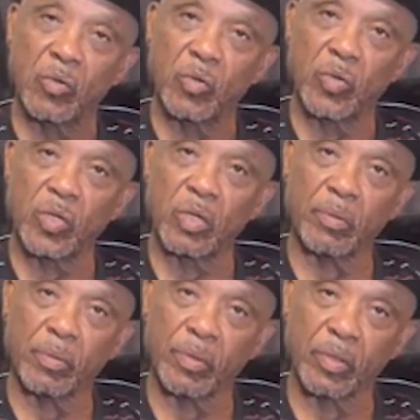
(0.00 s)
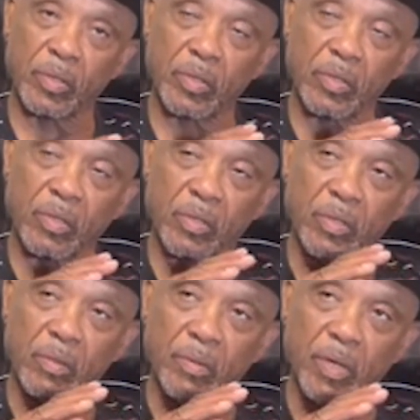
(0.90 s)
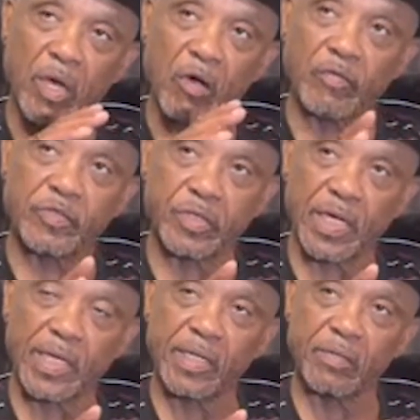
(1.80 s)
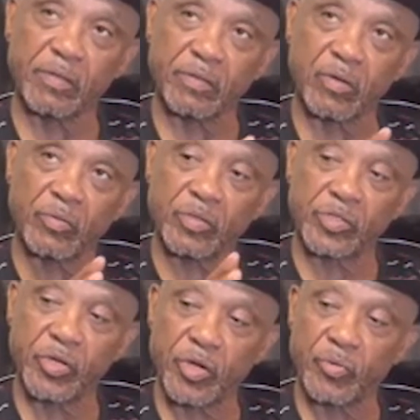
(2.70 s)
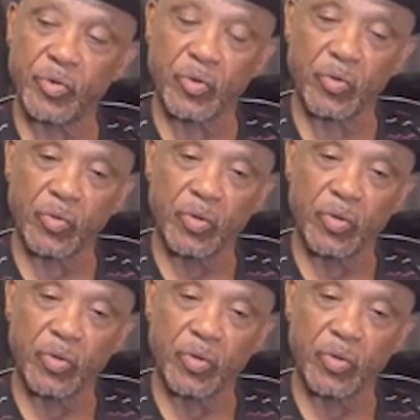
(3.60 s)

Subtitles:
Well, the officer out on the turn roll,